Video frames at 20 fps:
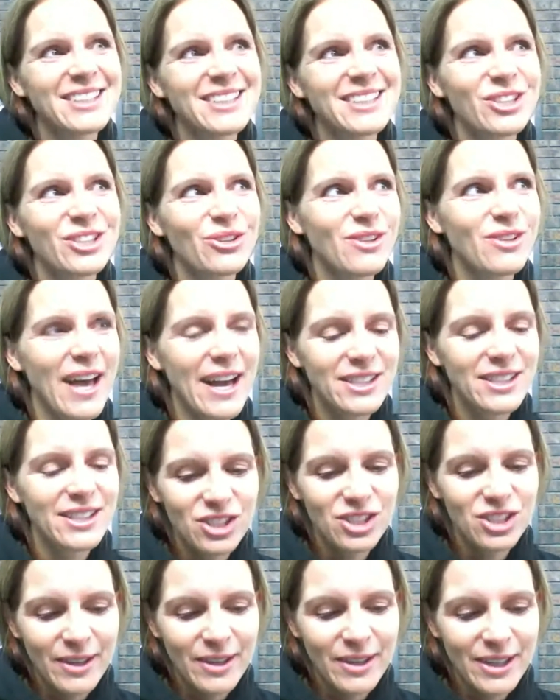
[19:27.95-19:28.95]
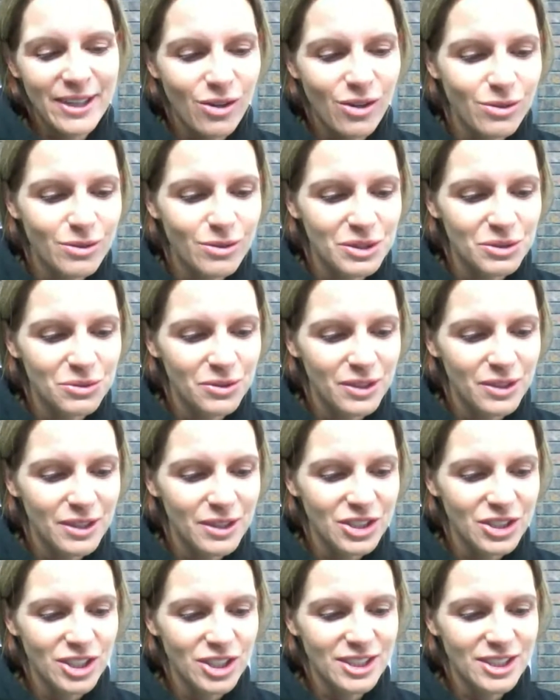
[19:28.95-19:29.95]
And so last year, my goal was
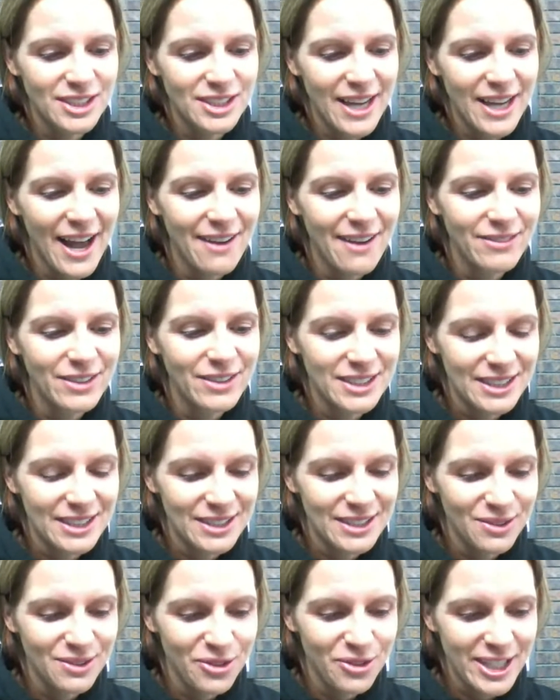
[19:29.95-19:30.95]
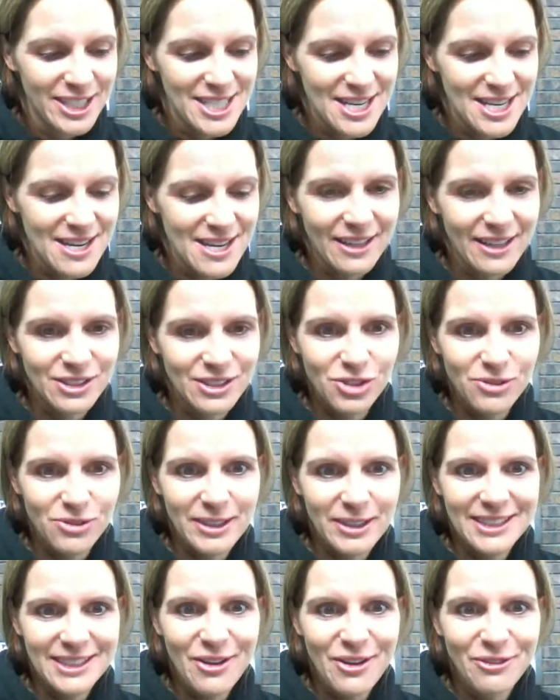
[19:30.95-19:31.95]
really just to have a season where I didn't injure
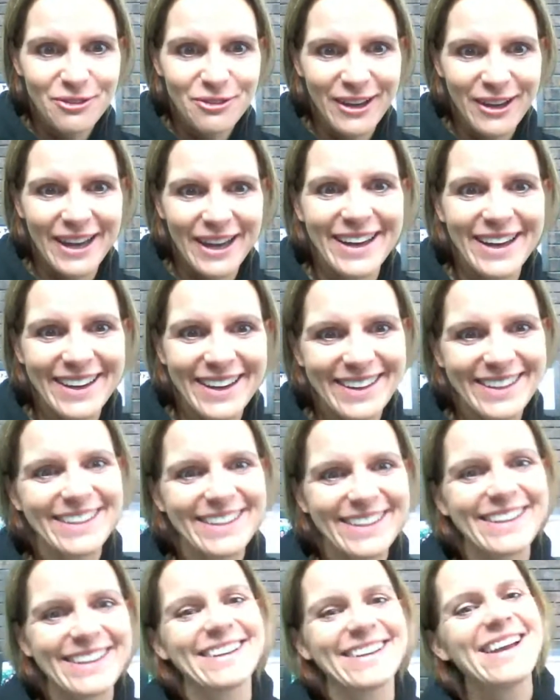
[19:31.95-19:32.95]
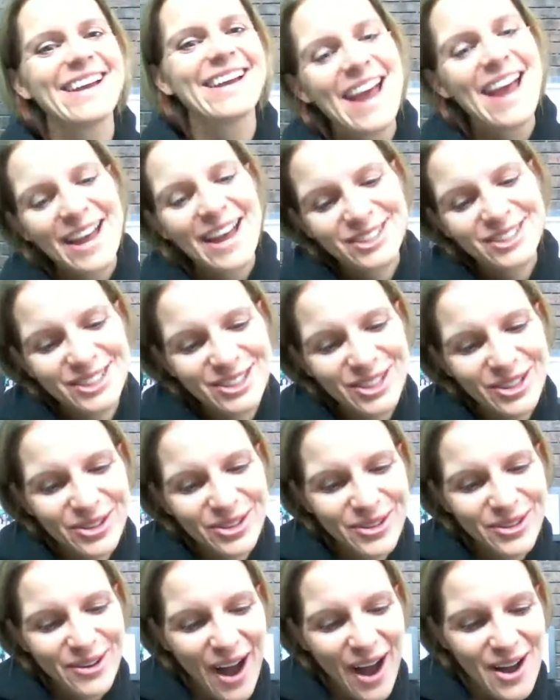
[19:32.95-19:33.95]
myself.
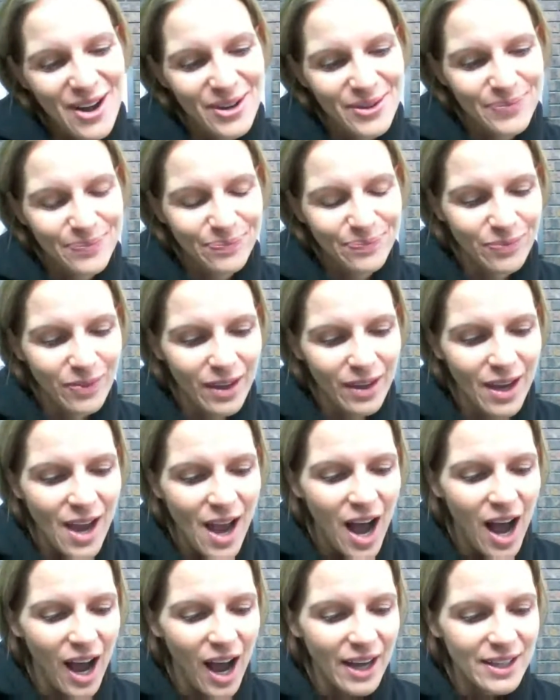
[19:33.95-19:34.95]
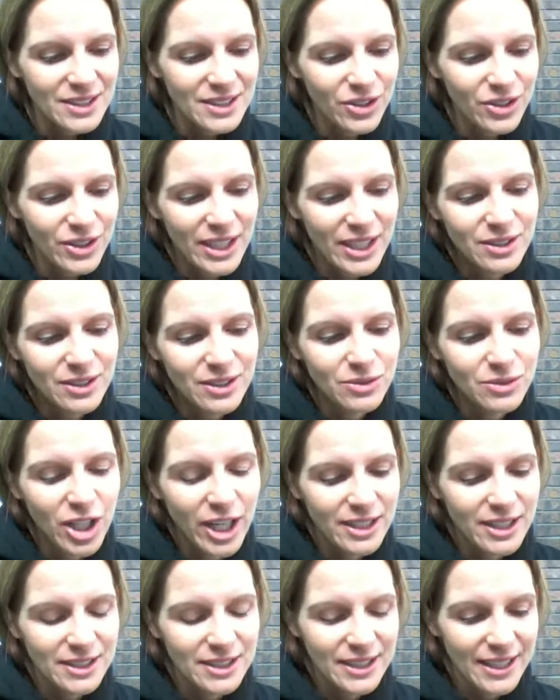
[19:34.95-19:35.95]
So I guess what I'm
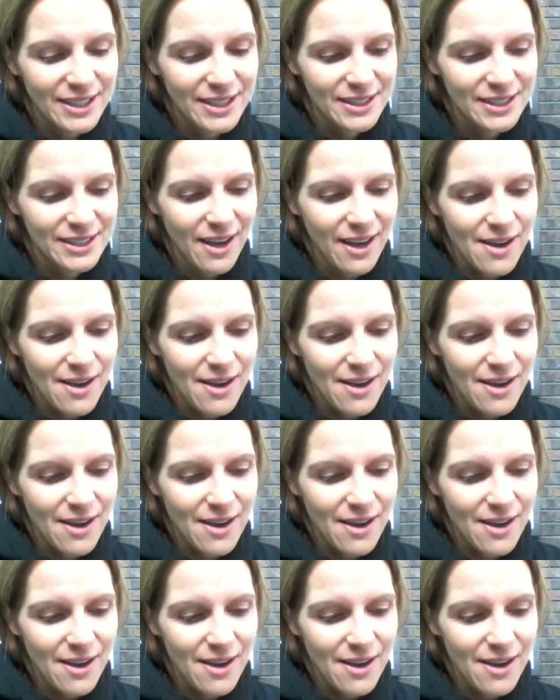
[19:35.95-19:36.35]
trying to say is